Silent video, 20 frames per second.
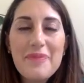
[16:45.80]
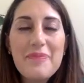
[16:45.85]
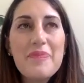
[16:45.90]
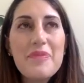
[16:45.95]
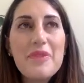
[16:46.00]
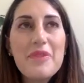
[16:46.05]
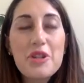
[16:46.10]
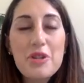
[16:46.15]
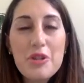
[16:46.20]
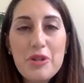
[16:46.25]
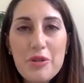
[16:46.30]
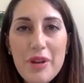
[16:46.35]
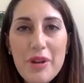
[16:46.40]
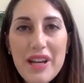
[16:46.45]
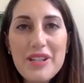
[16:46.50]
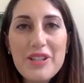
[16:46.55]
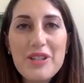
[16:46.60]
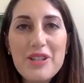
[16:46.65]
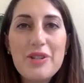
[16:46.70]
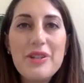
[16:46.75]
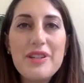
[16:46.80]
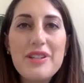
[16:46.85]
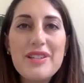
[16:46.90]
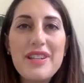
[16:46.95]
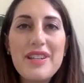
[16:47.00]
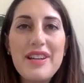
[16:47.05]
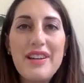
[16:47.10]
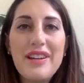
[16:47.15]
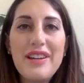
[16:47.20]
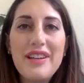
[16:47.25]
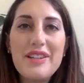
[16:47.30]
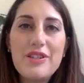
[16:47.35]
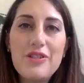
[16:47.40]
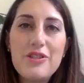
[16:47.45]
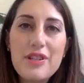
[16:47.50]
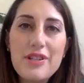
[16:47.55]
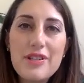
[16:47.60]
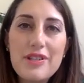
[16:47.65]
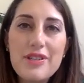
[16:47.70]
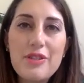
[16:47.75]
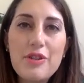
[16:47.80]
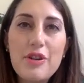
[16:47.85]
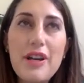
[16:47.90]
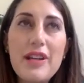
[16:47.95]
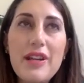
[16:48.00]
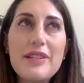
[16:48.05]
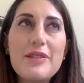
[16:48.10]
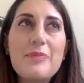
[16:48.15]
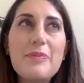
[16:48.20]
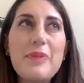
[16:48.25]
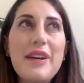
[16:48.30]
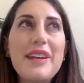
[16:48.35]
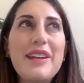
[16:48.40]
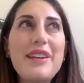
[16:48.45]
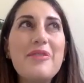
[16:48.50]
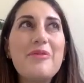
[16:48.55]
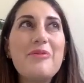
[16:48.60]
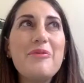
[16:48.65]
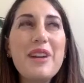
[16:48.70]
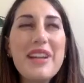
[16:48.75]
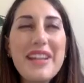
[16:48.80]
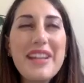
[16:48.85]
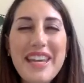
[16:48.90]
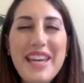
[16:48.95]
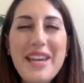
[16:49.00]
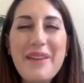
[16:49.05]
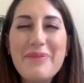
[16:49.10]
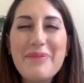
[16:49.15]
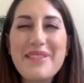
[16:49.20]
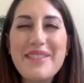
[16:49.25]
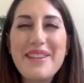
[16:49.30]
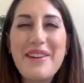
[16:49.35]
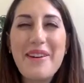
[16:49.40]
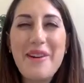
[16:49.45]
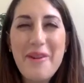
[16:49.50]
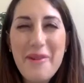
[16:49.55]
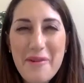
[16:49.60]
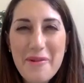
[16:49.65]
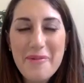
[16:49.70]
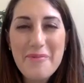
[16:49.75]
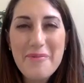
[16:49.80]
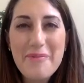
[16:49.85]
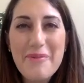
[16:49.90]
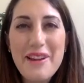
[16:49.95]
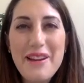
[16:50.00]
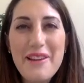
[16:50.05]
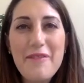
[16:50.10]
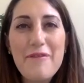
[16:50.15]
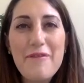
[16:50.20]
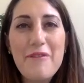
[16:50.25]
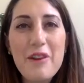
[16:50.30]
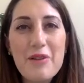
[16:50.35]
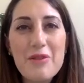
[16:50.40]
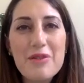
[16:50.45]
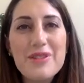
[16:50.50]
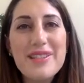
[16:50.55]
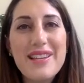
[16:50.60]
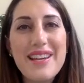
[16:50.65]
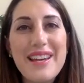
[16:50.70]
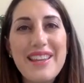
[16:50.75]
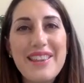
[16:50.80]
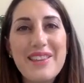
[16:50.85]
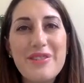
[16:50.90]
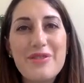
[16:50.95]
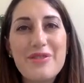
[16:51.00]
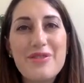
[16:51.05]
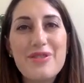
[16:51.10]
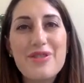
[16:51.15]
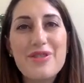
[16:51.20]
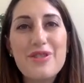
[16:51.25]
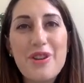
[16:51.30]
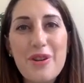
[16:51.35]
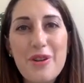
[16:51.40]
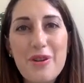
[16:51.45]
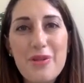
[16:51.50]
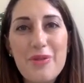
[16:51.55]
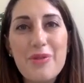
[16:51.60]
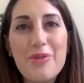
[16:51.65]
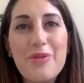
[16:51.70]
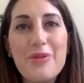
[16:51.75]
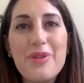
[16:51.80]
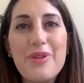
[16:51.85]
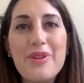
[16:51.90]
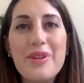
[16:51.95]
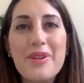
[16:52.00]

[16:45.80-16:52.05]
the true answer is that it's Jesus Christ, but what keeps the hope when it feels like there's so